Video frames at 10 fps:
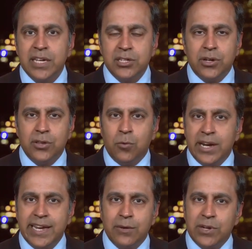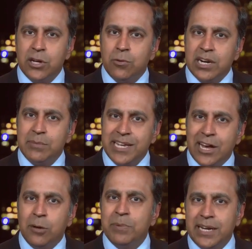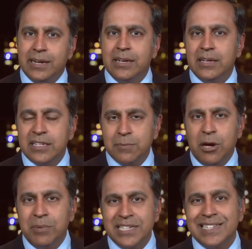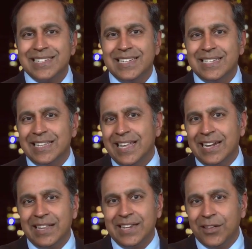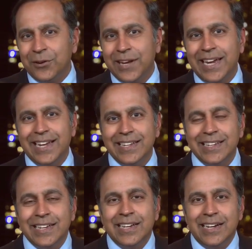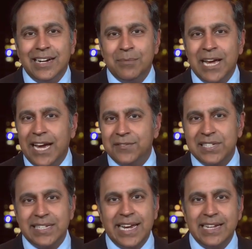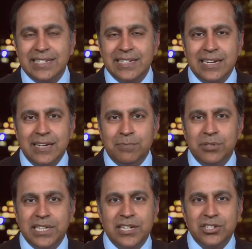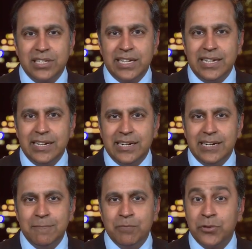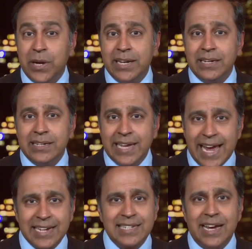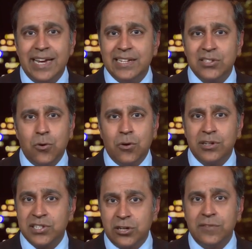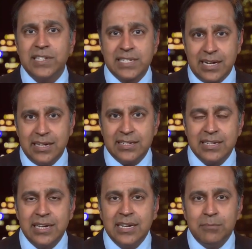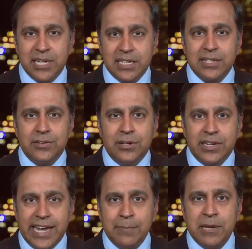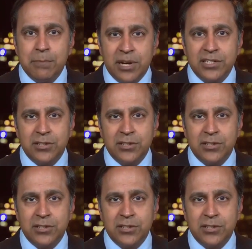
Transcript: So, on the one hand, we don't want to be helping small businesses, and then on the other hand, um, have states potentially um, threaten tax hikes or service cuts because of their gaping budget